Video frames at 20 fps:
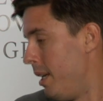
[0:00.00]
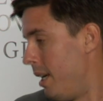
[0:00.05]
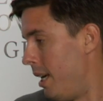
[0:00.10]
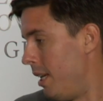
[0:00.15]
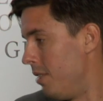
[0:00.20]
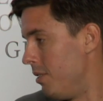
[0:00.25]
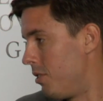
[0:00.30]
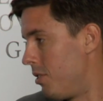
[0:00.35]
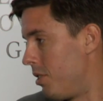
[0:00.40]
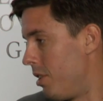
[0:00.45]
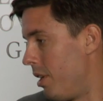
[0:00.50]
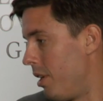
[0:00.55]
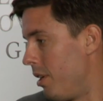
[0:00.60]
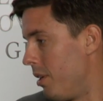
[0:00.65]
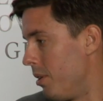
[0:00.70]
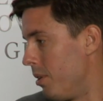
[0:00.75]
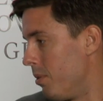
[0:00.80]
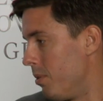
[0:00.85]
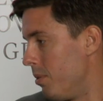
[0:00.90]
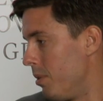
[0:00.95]
And
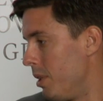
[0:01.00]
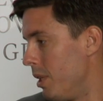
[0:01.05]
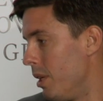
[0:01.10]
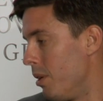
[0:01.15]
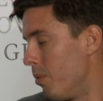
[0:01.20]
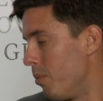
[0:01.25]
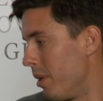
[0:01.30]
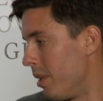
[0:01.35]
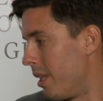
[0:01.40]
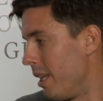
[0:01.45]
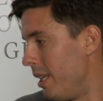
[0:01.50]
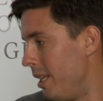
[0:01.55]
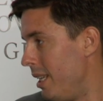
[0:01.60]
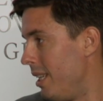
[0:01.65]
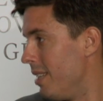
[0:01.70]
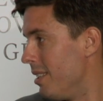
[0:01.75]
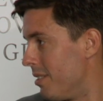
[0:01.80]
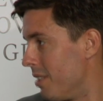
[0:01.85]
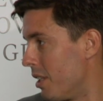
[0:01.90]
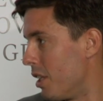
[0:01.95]
so, you know, what they
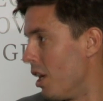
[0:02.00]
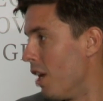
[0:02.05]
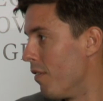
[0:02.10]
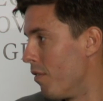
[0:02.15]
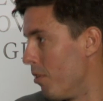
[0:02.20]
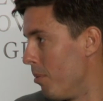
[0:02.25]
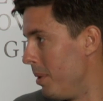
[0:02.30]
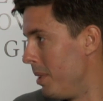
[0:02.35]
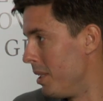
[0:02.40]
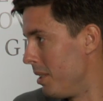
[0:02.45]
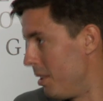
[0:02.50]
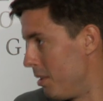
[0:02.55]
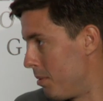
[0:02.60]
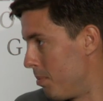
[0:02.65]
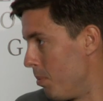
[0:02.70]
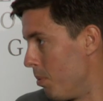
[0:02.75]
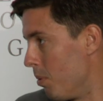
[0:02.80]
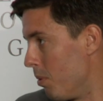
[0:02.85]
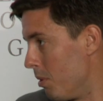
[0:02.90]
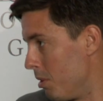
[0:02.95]
need is a government that's
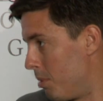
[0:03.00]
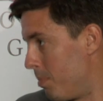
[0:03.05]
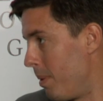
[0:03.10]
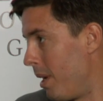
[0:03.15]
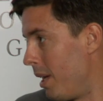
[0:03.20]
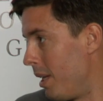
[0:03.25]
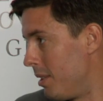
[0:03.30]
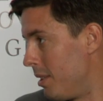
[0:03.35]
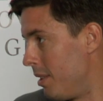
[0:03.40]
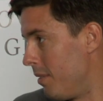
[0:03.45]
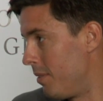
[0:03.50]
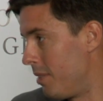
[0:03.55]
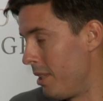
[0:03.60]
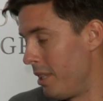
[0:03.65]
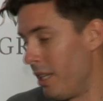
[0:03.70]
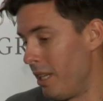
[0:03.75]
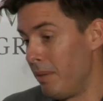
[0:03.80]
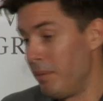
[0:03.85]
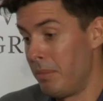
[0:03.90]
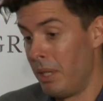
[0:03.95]
more responsive to
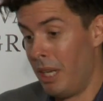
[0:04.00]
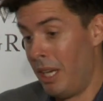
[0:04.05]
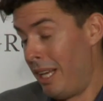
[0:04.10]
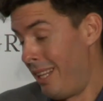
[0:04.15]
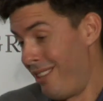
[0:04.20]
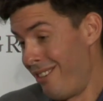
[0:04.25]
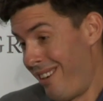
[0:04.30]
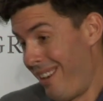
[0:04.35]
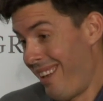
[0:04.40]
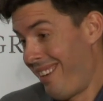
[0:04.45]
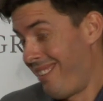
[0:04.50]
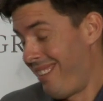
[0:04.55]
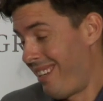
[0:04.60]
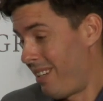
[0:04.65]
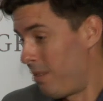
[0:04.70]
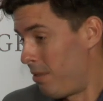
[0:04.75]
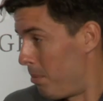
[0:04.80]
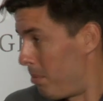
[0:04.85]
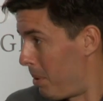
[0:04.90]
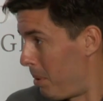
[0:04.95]
them. There are not a
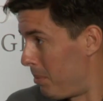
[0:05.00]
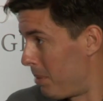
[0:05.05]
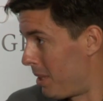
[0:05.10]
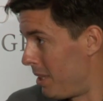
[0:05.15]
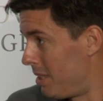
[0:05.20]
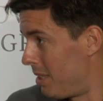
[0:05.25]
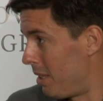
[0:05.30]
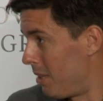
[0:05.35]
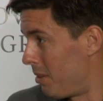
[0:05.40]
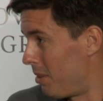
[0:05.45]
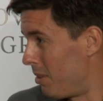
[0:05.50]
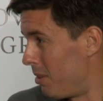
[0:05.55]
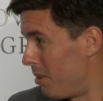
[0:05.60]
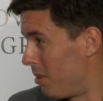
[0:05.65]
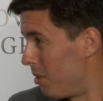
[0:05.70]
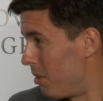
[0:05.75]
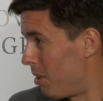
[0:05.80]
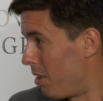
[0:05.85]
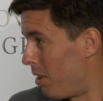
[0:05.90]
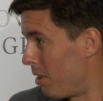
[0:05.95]
lot of Republicans out there that
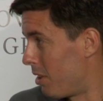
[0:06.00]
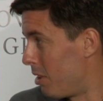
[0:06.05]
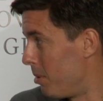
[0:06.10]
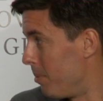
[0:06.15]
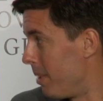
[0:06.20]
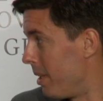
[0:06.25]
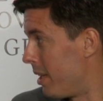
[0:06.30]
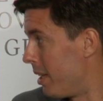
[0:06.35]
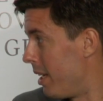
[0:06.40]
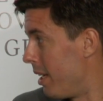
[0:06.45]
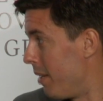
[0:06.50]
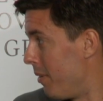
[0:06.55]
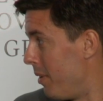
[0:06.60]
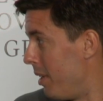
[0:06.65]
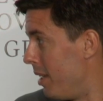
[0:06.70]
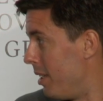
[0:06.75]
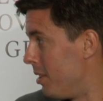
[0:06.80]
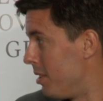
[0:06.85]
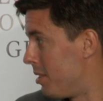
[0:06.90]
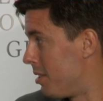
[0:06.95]
are talking about that. I
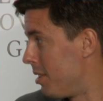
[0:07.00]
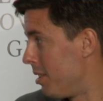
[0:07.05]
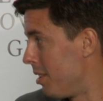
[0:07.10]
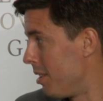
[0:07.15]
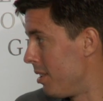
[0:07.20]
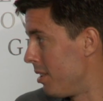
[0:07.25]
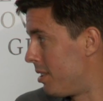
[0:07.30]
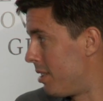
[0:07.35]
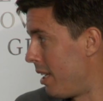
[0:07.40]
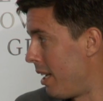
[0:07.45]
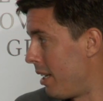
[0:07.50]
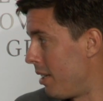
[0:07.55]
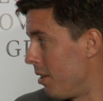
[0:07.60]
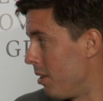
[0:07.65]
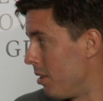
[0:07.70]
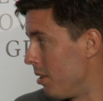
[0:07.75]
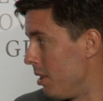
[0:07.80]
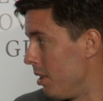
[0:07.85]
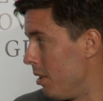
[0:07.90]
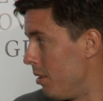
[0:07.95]
mean, I just sat
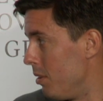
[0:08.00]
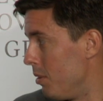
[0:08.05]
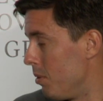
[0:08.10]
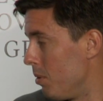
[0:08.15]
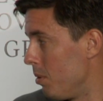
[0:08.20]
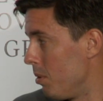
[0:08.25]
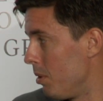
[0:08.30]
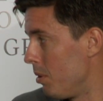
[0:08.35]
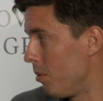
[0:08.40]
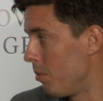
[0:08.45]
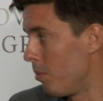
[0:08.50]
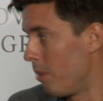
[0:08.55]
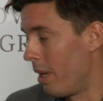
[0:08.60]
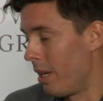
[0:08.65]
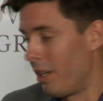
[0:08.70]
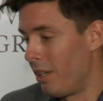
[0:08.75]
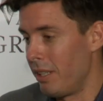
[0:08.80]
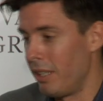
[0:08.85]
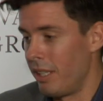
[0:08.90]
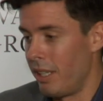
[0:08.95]
here, you know, you
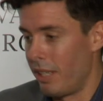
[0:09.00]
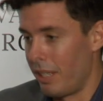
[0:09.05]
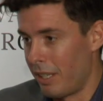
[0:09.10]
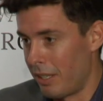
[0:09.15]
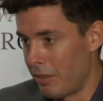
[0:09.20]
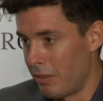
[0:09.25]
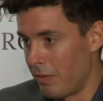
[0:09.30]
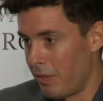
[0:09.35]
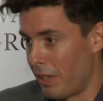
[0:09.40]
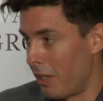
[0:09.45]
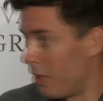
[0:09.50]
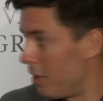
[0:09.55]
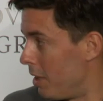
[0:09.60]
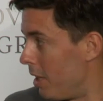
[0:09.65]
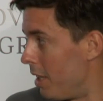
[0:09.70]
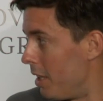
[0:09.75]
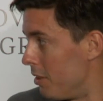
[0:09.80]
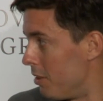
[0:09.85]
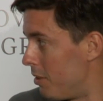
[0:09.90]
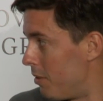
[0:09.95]
went on a very
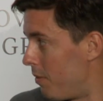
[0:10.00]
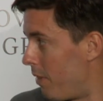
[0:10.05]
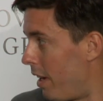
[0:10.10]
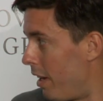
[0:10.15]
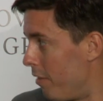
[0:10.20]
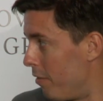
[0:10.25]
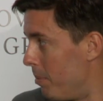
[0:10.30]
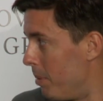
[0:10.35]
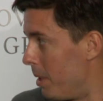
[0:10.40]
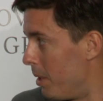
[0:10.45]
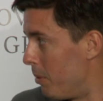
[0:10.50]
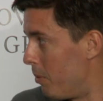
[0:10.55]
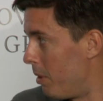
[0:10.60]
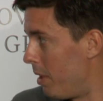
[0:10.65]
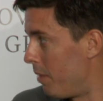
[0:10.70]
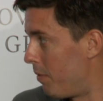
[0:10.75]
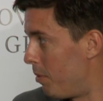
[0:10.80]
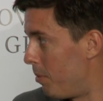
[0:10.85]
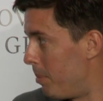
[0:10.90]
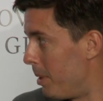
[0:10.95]
nice 5-minute
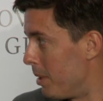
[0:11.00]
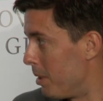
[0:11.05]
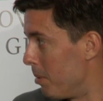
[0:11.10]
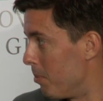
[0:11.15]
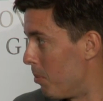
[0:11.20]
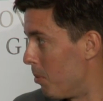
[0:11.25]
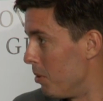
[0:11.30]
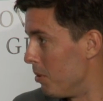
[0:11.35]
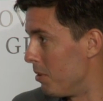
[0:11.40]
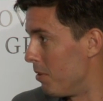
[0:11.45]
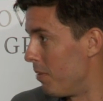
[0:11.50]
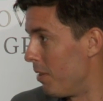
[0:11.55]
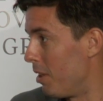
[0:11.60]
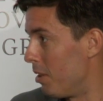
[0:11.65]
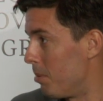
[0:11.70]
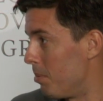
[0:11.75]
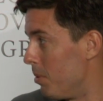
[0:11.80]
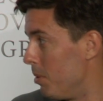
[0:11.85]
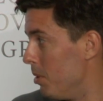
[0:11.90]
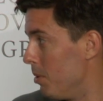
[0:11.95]
riff about the importance of
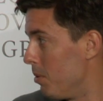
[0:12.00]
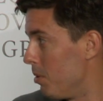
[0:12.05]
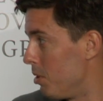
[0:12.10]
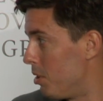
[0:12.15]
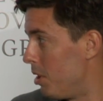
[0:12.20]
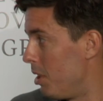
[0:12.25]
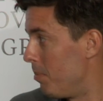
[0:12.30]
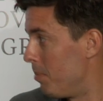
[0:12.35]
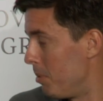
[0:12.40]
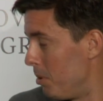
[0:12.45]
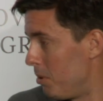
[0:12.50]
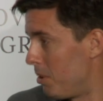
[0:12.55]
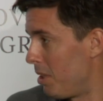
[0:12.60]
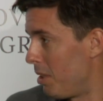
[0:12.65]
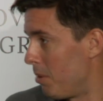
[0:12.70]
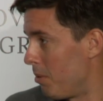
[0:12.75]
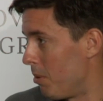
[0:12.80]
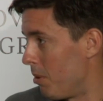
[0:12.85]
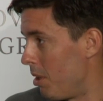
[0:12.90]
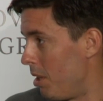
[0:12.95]
entrepreneurship. You
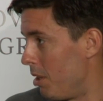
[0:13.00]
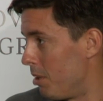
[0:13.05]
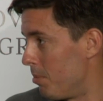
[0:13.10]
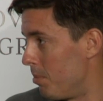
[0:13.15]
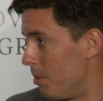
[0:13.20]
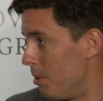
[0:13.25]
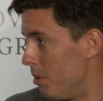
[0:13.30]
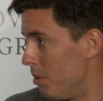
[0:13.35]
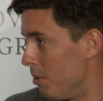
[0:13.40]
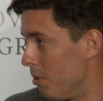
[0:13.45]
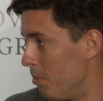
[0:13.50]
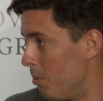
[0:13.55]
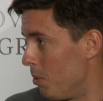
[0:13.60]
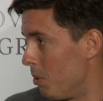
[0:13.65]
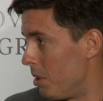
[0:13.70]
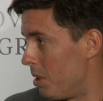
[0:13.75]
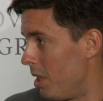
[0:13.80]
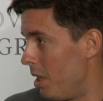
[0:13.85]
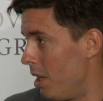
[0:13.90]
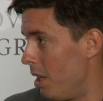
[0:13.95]
said the word entrepreneur
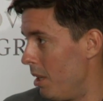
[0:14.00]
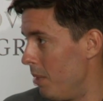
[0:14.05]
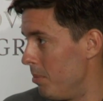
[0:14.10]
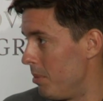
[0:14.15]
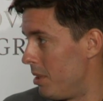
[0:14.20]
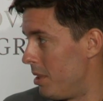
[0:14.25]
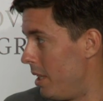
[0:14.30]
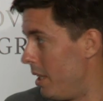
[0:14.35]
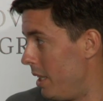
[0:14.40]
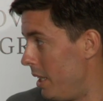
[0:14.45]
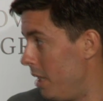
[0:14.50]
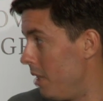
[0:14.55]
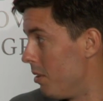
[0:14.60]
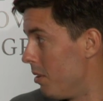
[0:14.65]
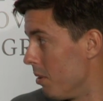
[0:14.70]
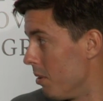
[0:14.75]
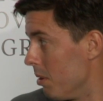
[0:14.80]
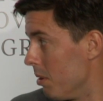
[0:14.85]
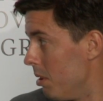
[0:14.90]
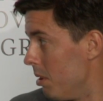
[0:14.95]
more times than
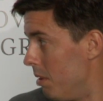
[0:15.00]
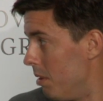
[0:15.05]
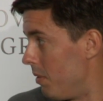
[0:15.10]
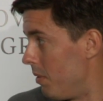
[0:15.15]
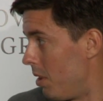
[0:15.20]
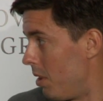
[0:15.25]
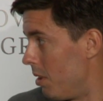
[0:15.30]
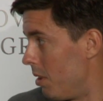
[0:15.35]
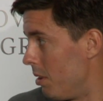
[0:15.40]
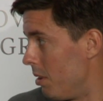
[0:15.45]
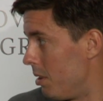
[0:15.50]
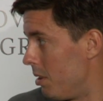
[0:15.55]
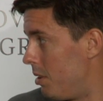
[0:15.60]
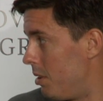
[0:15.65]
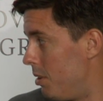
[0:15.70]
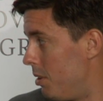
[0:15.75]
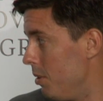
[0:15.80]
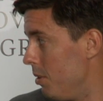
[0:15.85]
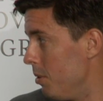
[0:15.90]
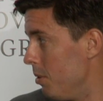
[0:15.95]
either of our
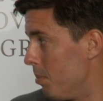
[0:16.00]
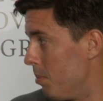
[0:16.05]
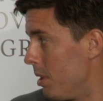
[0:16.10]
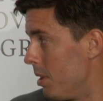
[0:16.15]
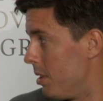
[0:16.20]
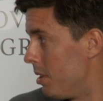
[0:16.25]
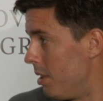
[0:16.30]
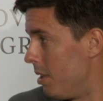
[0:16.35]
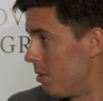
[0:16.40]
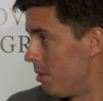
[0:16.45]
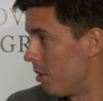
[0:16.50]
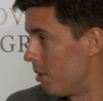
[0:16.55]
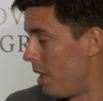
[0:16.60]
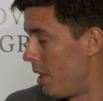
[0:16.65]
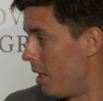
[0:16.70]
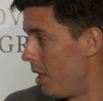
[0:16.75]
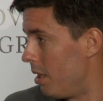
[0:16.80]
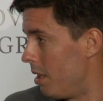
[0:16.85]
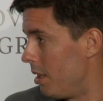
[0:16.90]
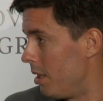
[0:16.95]
two presidential
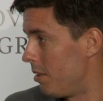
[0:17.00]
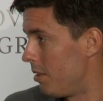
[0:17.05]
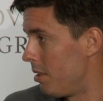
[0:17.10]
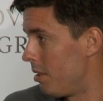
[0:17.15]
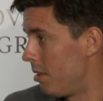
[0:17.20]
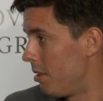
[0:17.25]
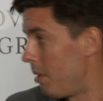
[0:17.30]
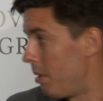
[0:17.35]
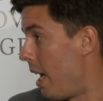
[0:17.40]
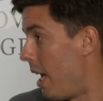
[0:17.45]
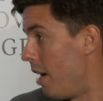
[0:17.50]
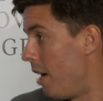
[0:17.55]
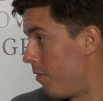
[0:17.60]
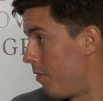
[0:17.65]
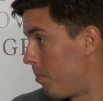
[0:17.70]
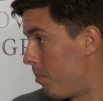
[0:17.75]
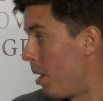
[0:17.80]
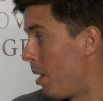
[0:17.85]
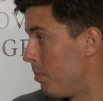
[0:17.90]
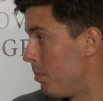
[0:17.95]
candidates
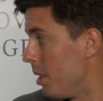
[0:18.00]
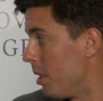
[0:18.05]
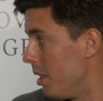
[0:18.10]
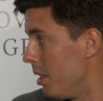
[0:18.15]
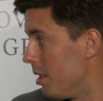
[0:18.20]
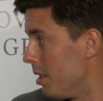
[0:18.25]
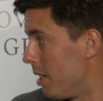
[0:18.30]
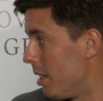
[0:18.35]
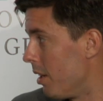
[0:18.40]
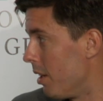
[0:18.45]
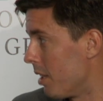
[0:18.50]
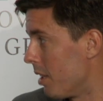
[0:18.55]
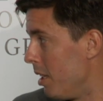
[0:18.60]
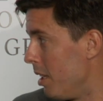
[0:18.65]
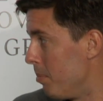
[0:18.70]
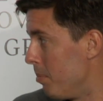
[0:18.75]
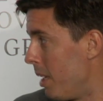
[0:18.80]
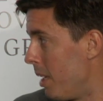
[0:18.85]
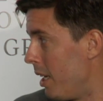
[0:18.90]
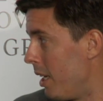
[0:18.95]
have, probably in the entire
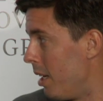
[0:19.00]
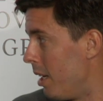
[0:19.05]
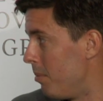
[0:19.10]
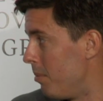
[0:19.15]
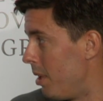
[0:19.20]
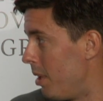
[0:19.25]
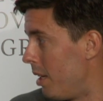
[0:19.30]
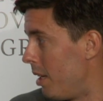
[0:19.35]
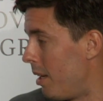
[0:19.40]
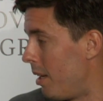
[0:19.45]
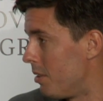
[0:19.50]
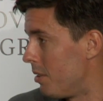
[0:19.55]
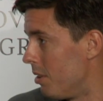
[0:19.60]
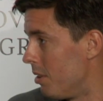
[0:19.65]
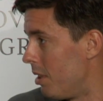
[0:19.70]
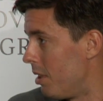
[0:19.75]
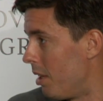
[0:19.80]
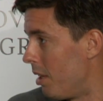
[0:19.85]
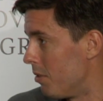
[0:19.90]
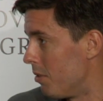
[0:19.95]
campaign. I'm not
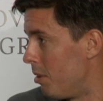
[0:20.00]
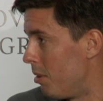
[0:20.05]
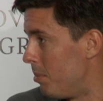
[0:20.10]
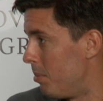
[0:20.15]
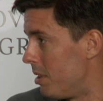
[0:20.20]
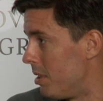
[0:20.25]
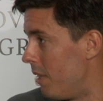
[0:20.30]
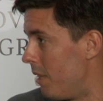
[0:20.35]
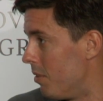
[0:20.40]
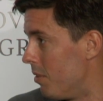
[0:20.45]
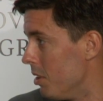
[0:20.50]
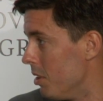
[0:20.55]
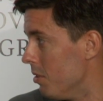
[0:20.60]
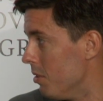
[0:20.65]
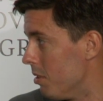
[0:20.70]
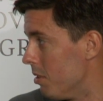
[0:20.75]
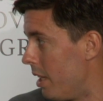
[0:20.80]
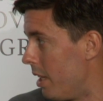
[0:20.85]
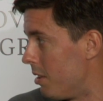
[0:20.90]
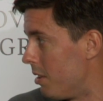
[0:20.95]
sure Donald Trump has ever
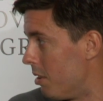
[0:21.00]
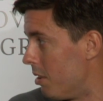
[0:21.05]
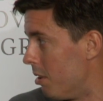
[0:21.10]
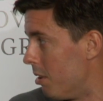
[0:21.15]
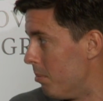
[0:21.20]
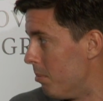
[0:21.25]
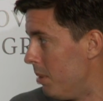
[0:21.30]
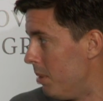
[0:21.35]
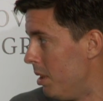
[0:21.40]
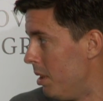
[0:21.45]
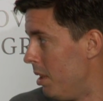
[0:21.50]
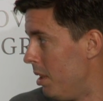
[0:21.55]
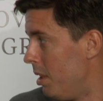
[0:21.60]
used that term.